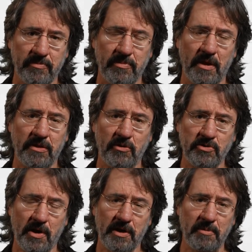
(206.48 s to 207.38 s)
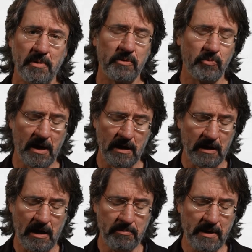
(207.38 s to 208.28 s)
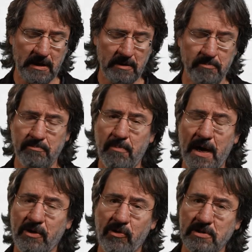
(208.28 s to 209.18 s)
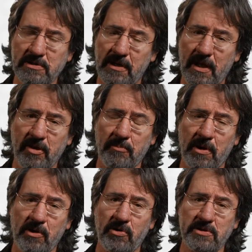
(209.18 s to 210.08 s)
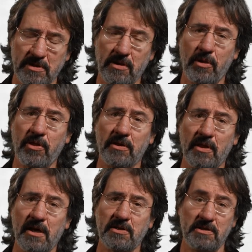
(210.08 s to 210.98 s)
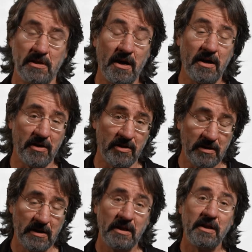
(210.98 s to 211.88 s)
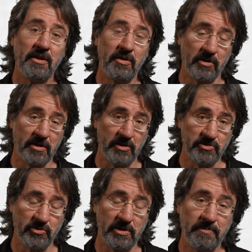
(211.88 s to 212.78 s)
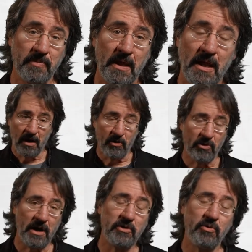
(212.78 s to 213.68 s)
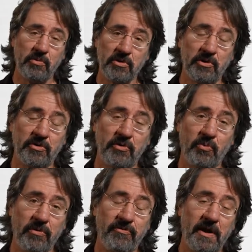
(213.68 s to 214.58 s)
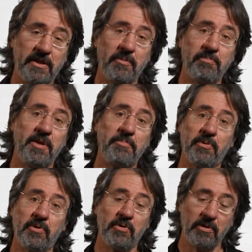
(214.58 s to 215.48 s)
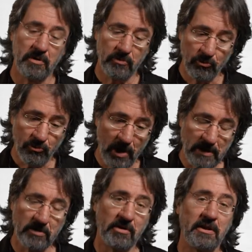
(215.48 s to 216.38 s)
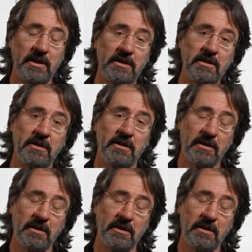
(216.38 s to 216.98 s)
that they're talking about, how many migrants and ethnic minorities do they think they actually are in their country? Around the world, we find that people regularly